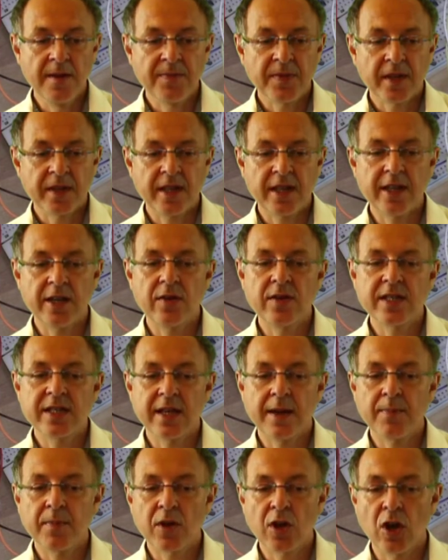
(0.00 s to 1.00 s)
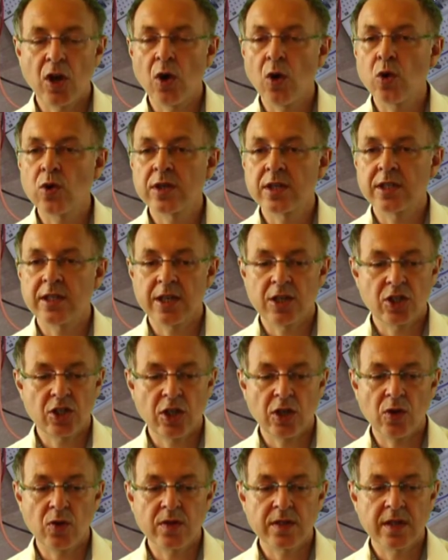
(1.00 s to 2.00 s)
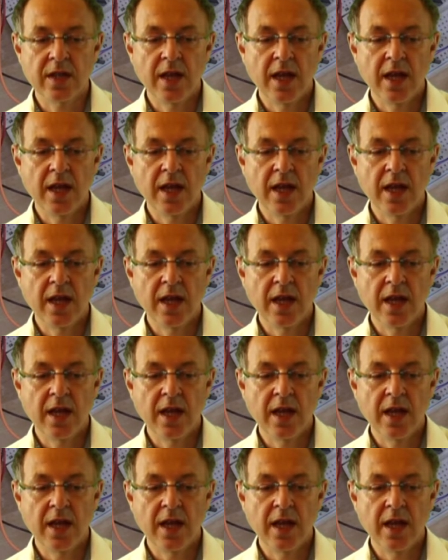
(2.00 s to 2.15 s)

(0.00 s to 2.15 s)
Then there is some code that shows